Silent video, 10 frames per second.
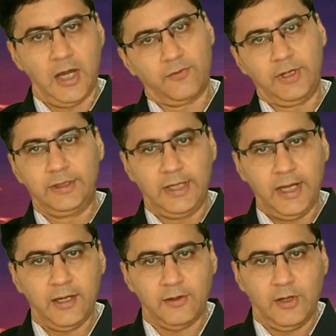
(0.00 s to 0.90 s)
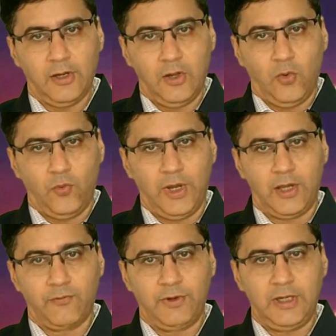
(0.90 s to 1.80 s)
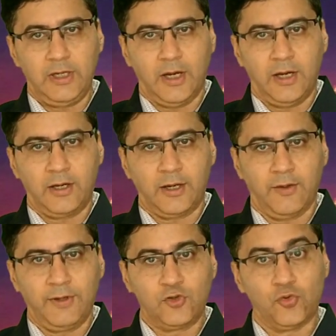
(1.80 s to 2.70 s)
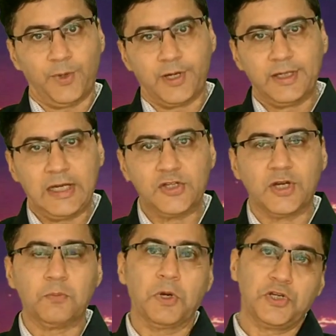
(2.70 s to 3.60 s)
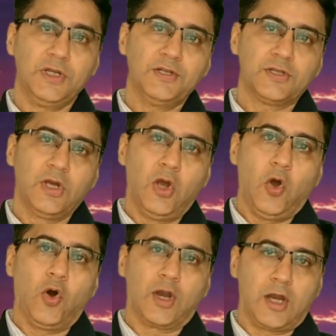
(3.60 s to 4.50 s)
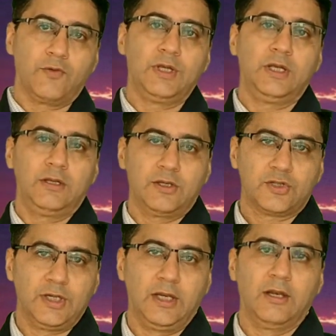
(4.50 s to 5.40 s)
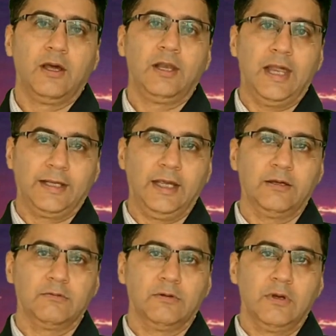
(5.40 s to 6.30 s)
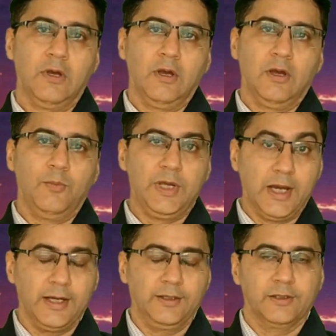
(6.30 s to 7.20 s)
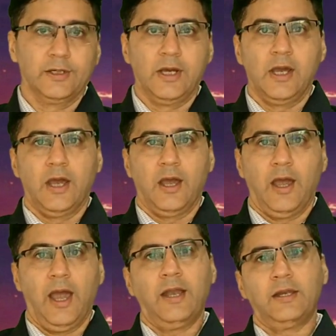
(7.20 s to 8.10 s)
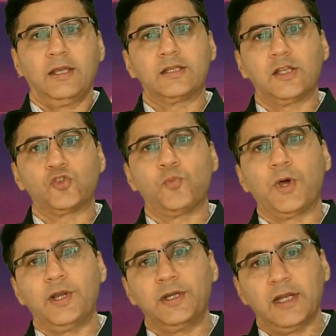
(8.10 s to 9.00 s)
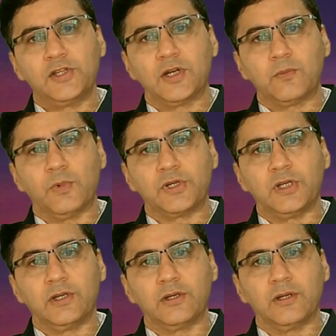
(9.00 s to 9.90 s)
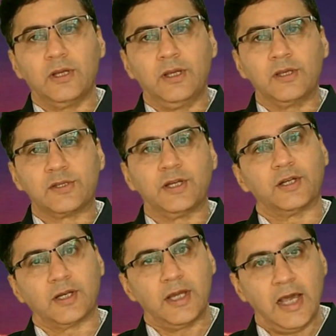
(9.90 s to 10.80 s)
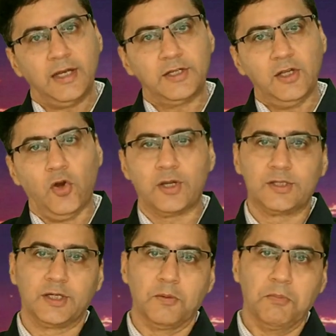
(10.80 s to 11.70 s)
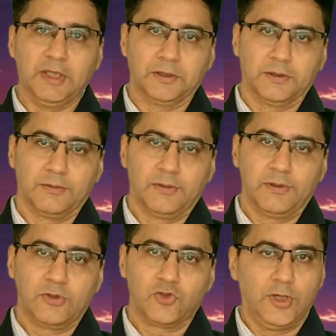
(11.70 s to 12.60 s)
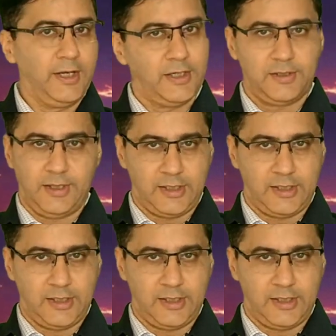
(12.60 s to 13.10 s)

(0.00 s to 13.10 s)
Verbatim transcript: Are we there where we are having super intelligent machines or are we still lacking behind? And is the super intelligent machine, is it a reality or is it a myth? So let us